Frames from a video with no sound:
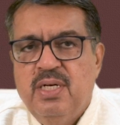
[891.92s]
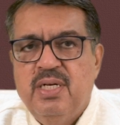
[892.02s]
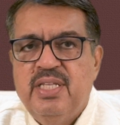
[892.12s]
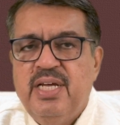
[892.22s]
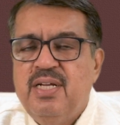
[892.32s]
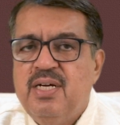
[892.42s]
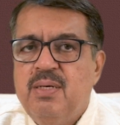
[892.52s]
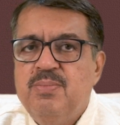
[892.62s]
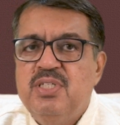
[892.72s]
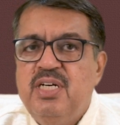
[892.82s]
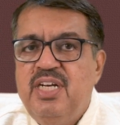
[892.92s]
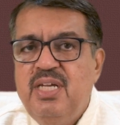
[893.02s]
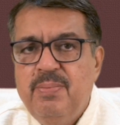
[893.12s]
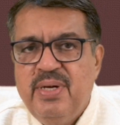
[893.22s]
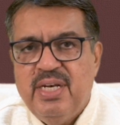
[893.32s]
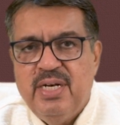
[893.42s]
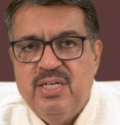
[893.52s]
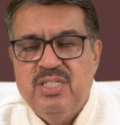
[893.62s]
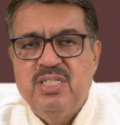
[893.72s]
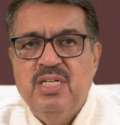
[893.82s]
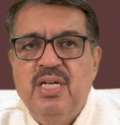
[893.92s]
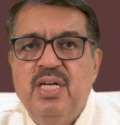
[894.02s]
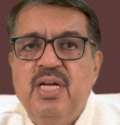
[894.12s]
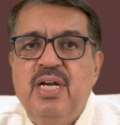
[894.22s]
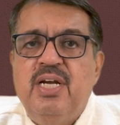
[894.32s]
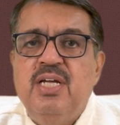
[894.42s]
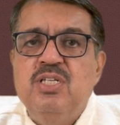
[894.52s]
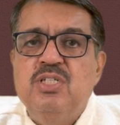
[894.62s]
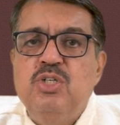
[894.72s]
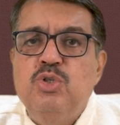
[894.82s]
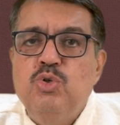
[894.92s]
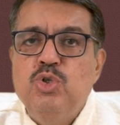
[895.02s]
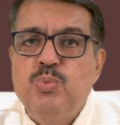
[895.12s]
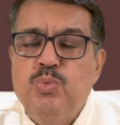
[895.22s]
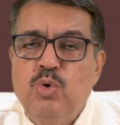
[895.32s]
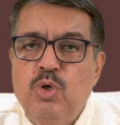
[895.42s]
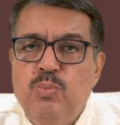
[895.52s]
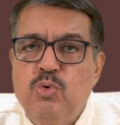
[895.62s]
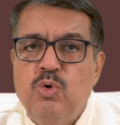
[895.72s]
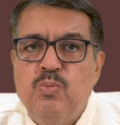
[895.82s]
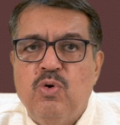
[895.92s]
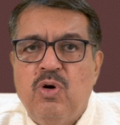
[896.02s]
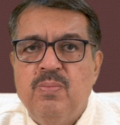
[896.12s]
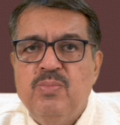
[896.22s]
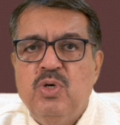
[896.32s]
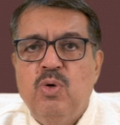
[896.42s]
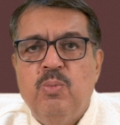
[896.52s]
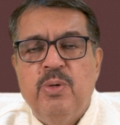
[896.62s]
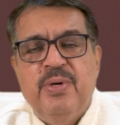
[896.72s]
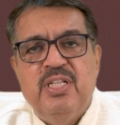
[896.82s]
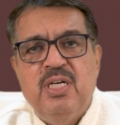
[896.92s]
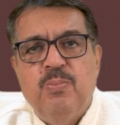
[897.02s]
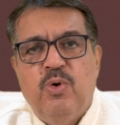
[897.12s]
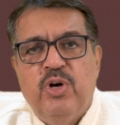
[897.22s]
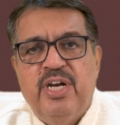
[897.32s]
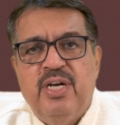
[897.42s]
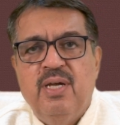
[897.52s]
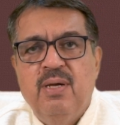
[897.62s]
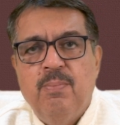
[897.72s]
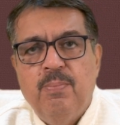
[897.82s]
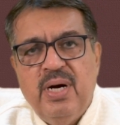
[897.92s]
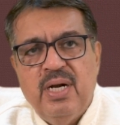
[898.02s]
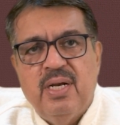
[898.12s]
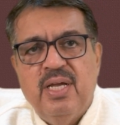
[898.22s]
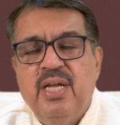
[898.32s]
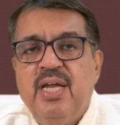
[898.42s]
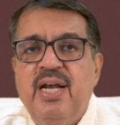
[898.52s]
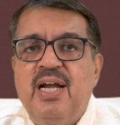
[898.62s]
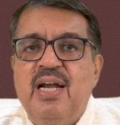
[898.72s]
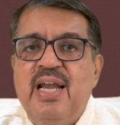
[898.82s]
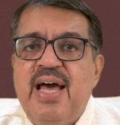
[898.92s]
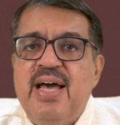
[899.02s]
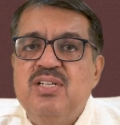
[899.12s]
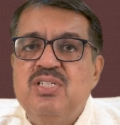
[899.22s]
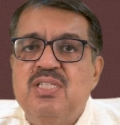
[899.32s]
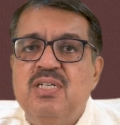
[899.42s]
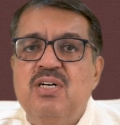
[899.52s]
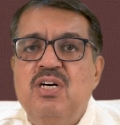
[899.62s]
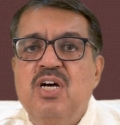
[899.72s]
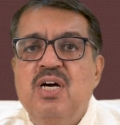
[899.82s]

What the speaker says: Then comes the demerits. It is a useful book from the homeopathic point, but it lacks the